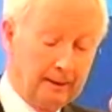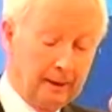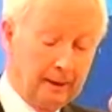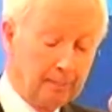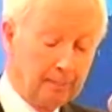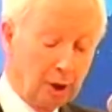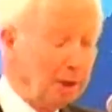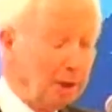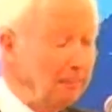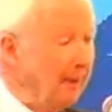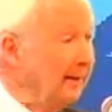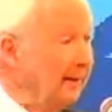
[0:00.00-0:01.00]
Commercial
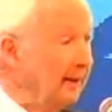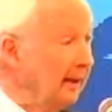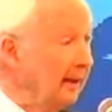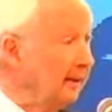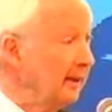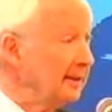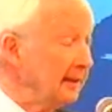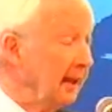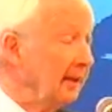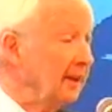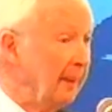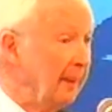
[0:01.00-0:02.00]
bank debt is
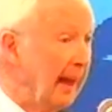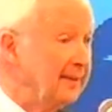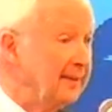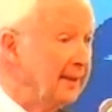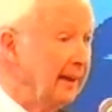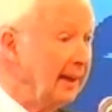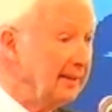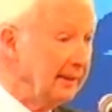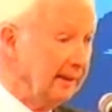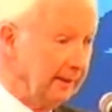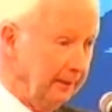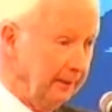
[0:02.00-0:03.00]
not as bad as in Iceland,